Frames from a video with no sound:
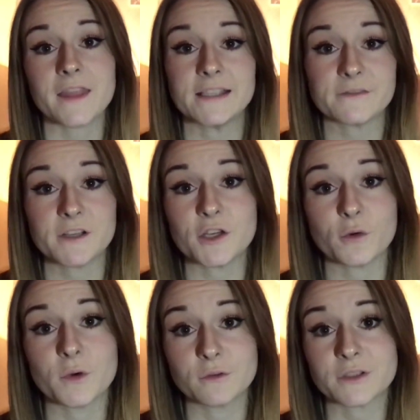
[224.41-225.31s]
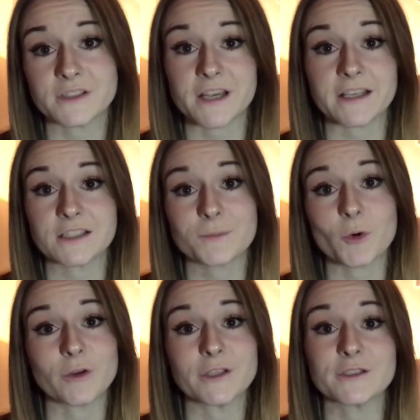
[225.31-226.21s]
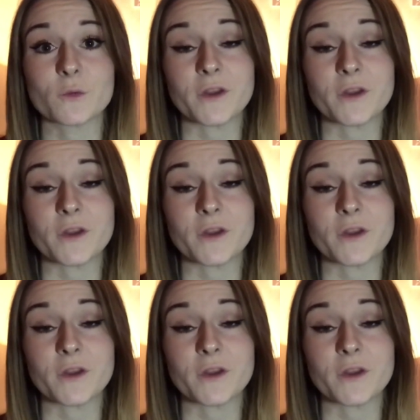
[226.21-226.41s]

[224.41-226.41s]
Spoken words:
this video will contain spoilers.